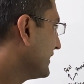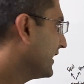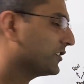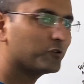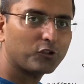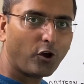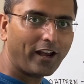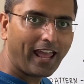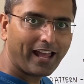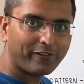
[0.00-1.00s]
that you saw an
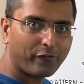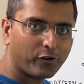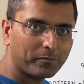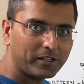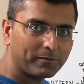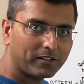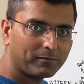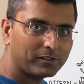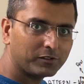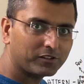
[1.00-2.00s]
ad for,
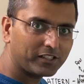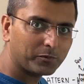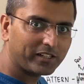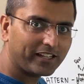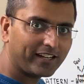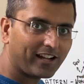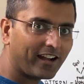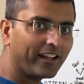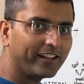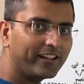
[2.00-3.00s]
BMW
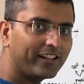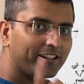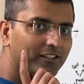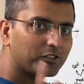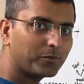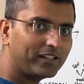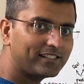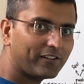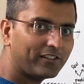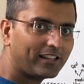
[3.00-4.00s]
328i,
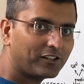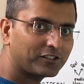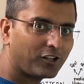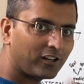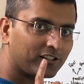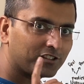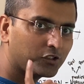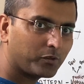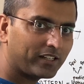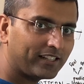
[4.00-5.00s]
$27,000,
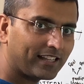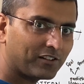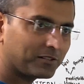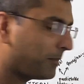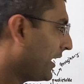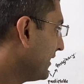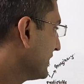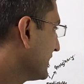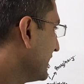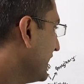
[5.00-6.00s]
20,000
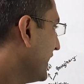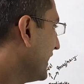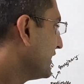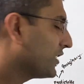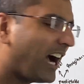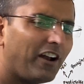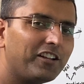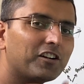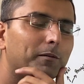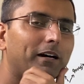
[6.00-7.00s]
miles. So how do you
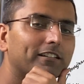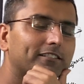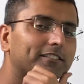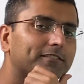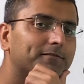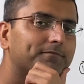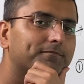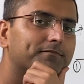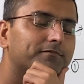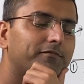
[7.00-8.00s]
go about
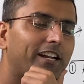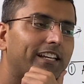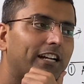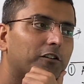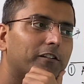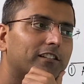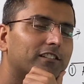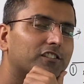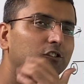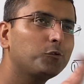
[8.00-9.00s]
finding out whether
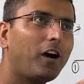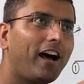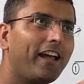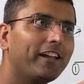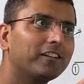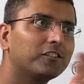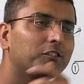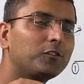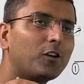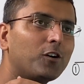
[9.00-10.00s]
this is too high,
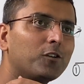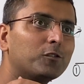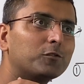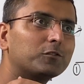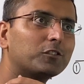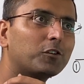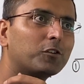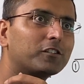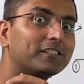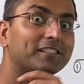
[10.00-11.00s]
too low,
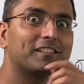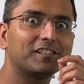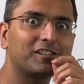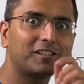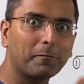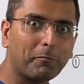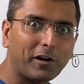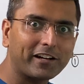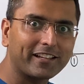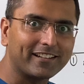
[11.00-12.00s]
or this is the
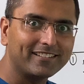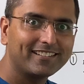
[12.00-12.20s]
bargain?